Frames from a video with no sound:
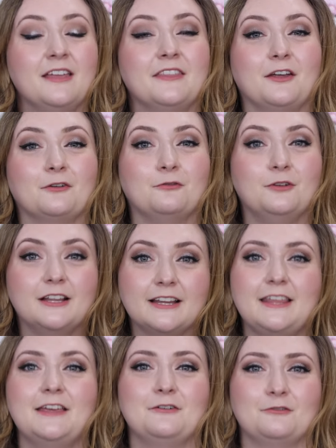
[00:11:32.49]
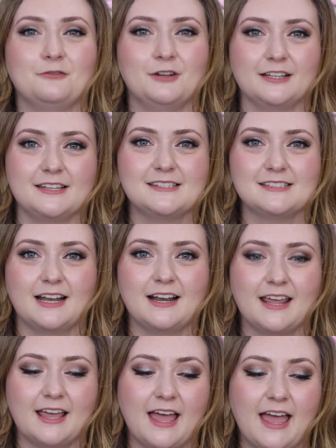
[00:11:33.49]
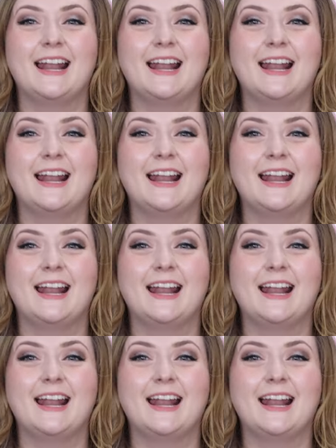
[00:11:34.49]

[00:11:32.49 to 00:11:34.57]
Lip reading: They're really, really stunning.